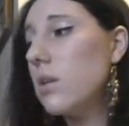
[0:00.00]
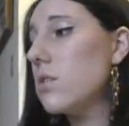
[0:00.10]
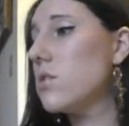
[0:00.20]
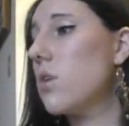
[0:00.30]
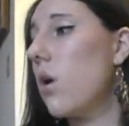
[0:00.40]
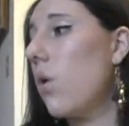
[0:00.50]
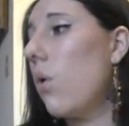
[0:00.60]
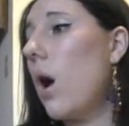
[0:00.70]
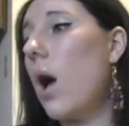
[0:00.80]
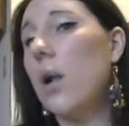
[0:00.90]

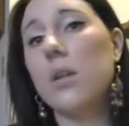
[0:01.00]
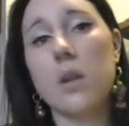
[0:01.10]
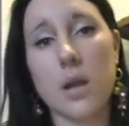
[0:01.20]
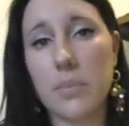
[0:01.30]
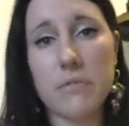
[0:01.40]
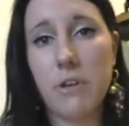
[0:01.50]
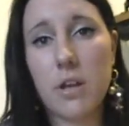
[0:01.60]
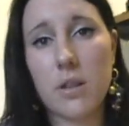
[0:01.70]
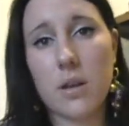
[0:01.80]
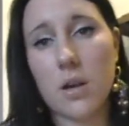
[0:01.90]
So, not a big
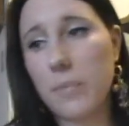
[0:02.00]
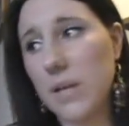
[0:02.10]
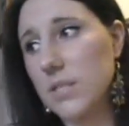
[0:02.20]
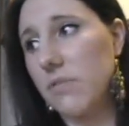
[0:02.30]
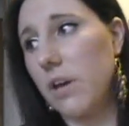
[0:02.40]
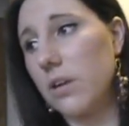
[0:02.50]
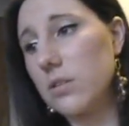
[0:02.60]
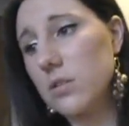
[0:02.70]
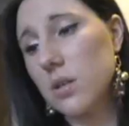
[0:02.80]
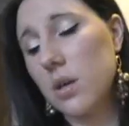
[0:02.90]
fan of the NUK
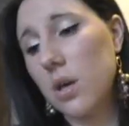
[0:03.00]
pacifiers.